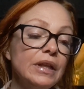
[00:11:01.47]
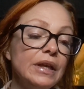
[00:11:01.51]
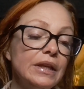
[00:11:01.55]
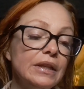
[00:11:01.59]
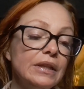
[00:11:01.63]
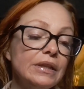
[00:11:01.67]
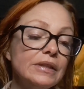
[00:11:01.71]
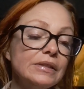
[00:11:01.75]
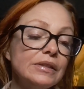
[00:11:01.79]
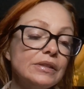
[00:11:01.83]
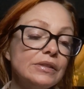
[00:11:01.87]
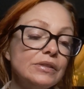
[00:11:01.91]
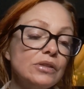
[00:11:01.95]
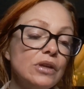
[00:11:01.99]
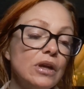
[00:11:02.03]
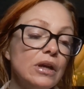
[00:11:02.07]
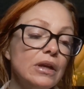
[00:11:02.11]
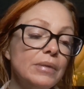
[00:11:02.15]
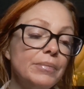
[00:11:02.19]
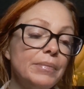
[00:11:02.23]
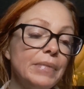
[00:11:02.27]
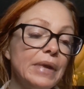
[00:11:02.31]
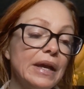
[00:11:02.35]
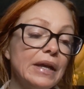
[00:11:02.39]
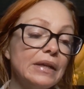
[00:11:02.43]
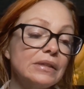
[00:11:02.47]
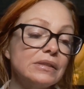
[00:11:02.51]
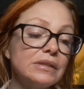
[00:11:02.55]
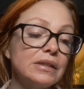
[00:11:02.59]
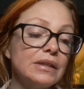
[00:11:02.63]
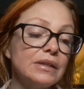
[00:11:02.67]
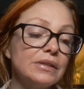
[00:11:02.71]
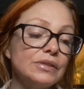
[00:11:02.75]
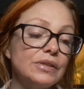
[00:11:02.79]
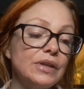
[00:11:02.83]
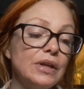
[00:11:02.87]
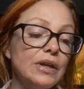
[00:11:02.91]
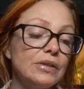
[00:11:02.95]
like this is not a mask
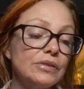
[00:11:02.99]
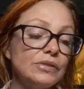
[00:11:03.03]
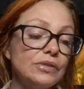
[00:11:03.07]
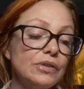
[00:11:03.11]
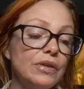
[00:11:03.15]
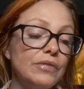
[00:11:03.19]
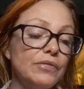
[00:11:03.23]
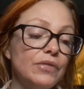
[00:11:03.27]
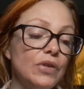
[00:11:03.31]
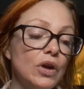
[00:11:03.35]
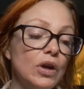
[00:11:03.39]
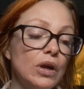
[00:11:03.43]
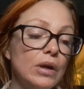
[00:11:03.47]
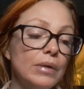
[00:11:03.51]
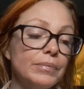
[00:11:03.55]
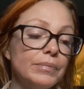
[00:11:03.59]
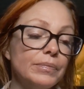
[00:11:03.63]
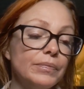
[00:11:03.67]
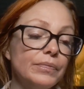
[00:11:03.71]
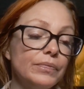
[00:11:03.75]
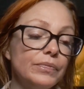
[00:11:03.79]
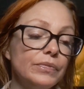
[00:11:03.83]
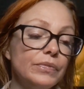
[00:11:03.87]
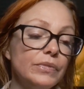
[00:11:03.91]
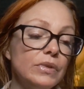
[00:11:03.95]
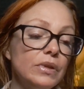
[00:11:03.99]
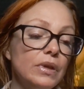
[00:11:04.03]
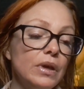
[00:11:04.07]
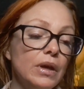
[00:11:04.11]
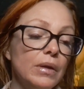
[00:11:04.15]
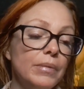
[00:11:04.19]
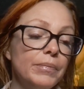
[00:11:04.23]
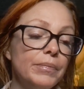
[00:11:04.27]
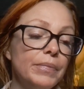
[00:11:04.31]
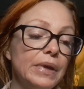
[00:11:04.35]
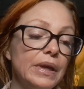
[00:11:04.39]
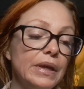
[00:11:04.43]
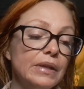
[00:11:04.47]
because they also have arm
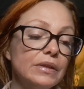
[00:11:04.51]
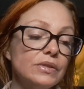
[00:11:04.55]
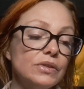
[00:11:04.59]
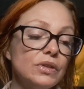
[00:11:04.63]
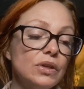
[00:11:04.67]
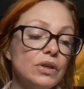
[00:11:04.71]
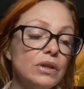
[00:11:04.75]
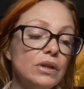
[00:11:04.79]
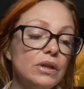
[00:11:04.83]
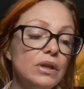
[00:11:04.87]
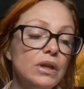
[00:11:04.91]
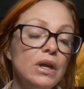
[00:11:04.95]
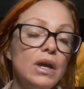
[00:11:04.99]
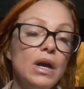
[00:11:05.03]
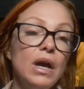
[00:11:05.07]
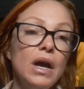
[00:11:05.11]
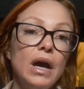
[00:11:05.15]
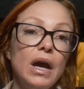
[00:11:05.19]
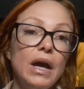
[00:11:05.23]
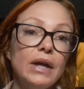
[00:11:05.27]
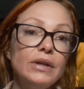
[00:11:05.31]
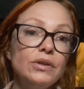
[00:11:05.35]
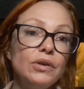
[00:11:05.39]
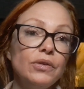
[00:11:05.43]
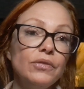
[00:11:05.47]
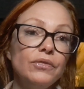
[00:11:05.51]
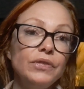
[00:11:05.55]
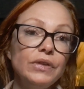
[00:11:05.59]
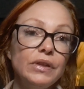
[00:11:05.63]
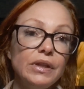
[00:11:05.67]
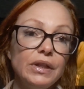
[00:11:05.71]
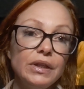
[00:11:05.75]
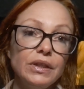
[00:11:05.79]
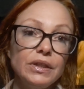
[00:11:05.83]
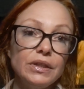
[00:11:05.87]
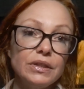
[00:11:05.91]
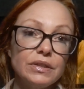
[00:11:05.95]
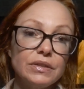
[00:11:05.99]
bands on. I don't feel
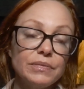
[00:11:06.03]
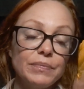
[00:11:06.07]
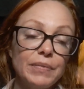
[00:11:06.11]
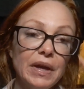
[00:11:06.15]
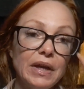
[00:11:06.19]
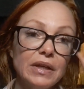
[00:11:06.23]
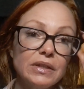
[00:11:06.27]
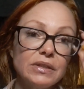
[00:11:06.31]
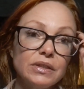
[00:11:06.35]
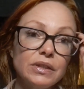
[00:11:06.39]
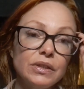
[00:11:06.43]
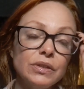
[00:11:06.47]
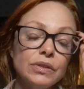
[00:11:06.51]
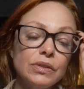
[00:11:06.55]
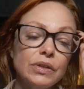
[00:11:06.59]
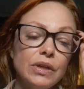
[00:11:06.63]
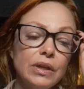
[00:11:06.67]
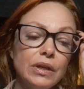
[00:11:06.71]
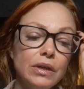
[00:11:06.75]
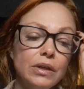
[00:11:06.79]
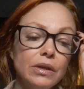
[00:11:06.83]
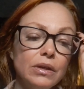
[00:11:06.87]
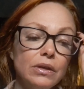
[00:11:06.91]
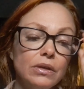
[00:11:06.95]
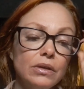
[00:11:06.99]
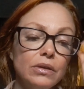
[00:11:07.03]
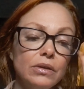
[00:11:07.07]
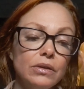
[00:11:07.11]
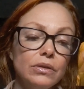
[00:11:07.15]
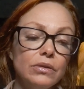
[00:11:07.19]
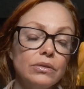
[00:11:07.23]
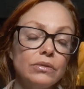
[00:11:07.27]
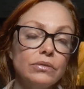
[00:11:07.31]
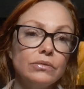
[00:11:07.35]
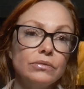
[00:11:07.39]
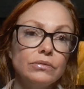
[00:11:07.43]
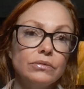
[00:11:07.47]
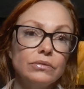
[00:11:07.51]
like this mask is like
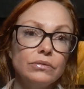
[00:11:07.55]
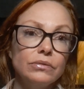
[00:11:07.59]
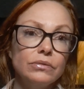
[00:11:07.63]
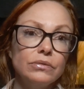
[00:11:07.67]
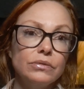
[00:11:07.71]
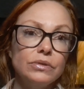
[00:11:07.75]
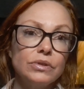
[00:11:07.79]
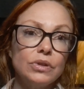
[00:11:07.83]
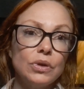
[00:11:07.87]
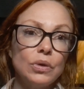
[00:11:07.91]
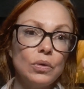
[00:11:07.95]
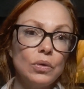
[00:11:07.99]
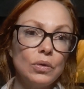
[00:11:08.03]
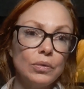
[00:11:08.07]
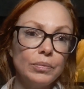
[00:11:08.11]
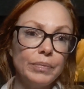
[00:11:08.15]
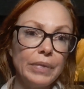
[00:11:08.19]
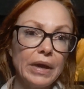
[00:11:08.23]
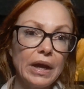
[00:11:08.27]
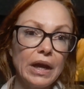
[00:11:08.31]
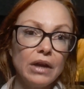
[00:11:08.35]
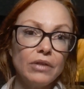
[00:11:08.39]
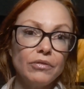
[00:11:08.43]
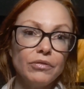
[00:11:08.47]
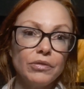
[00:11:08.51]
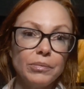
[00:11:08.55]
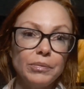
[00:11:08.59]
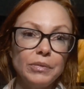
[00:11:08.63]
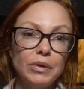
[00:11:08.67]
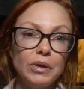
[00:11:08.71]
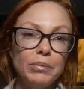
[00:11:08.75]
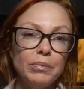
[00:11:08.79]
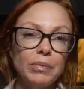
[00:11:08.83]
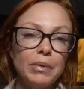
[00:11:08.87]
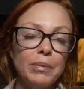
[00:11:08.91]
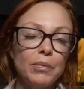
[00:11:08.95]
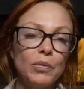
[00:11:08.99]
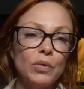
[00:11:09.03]
to hold back from
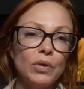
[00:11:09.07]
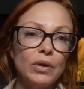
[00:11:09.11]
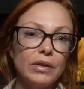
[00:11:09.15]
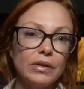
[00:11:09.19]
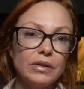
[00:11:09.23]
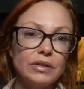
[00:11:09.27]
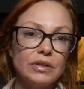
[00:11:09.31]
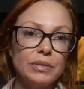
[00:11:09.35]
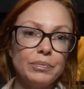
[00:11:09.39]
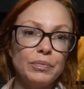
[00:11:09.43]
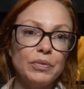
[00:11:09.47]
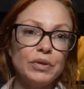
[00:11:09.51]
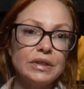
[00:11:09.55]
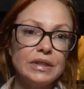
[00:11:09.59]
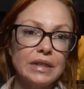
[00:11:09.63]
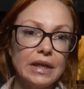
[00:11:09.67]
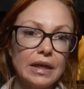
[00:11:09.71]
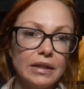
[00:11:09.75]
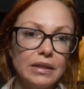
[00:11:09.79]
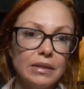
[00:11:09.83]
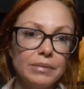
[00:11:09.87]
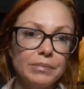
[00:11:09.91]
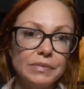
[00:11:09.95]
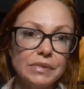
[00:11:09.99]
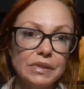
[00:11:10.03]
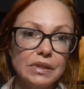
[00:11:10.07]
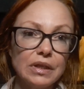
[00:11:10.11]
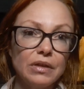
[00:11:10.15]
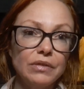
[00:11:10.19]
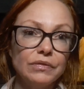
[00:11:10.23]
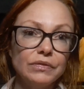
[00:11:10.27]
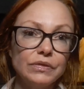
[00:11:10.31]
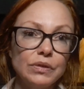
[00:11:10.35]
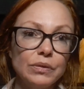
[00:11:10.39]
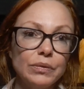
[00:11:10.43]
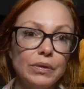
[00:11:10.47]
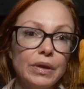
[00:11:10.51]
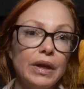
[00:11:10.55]
you, but more to protect
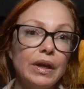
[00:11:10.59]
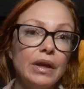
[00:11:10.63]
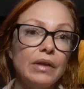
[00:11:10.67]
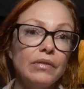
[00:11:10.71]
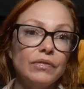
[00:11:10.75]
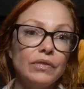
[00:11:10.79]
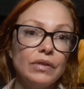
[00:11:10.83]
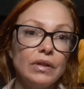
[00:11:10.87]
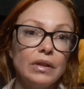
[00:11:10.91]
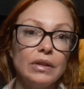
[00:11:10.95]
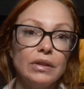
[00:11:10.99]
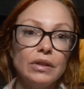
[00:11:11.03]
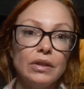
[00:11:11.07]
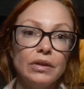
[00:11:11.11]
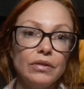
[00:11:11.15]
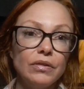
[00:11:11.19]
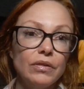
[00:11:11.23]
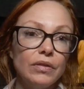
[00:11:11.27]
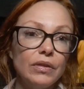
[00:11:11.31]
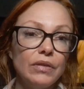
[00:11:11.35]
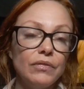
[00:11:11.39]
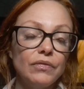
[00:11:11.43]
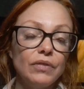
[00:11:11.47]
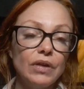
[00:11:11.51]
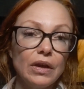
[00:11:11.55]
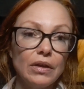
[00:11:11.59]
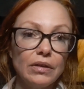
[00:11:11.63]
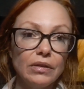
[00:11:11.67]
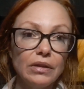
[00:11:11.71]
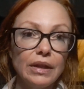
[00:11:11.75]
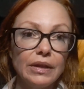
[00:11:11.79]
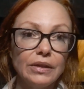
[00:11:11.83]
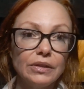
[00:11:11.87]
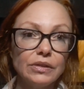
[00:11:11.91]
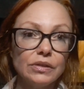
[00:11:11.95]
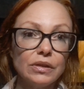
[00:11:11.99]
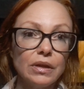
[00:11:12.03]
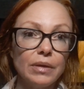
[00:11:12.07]
themselves, okay? I feel like they've got
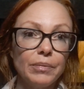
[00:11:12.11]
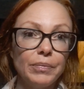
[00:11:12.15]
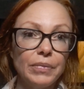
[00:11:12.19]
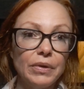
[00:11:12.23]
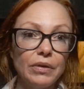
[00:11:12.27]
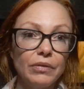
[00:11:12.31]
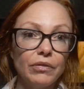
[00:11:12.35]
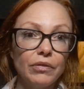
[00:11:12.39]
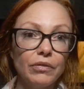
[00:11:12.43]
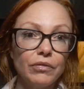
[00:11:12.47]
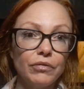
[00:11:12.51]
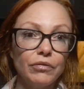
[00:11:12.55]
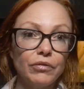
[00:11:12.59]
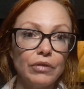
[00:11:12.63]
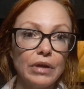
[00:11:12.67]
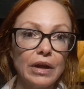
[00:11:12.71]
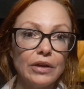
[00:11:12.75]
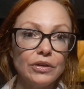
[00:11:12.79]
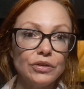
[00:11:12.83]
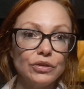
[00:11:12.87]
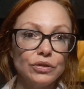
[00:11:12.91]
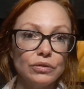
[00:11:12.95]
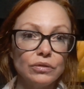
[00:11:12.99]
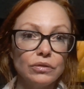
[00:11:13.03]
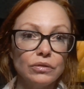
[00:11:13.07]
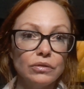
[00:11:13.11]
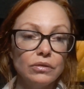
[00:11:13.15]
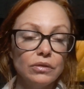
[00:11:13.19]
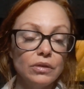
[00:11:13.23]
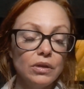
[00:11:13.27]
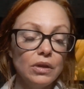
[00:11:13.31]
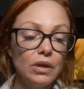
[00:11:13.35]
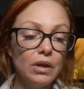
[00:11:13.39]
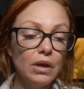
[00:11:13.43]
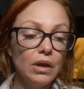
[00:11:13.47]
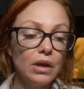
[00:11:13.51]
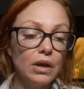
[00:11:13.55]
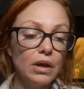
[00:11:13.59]
like a bit of a fragile
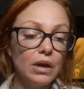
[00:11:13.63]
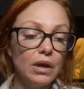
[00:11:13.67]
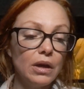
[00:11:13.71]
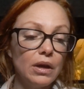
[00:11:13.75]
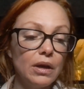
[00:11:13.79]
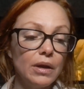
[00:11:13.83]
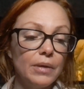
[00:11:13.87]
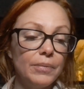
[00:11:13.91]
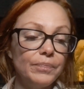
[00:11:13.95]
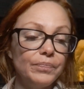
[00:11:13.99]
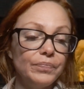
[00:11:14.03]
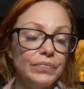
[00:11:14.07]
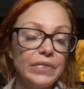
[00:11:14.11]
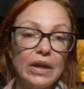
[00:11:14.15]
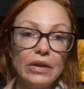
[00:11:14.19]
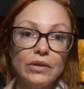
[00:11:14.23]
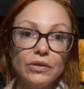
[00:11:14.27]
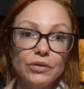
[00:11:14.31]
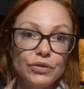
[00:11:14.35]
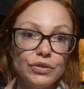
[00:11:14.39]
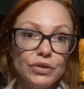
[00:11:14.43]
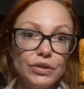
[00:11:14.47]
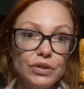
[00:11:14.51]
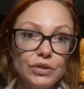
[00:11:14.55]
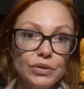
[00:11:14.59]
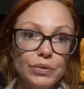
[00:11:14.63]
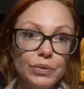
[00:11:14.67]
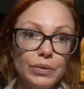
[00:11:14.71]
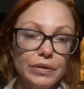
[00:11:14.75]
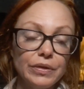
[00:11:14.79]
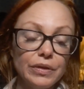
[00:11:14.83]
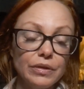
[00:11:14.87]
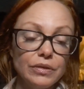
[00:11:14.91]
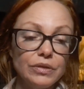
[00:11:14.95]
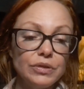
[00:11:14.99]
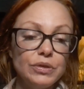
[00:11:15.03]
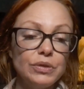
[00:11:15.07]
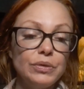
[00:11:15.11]
energy
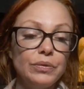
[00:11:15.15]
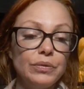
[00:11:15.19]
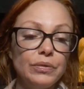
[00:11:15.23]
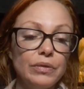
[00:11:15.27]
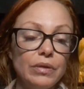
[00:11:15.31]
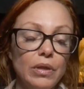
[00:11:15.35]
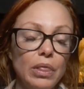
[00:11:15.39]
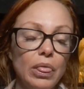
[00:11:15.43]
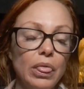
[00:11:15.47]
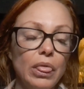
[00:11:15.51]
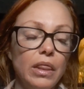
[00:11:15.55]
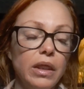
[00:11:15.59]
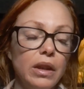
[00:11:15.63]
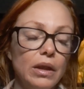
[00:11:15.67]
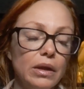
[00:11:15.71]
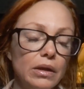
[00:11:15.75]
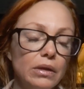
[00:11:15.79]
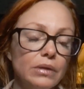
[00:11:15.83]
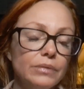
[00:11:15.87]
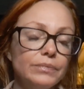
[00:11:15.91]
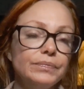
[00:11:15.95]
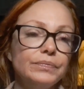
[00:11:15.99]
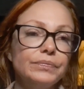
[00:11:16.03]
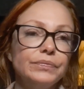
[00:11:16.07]
to the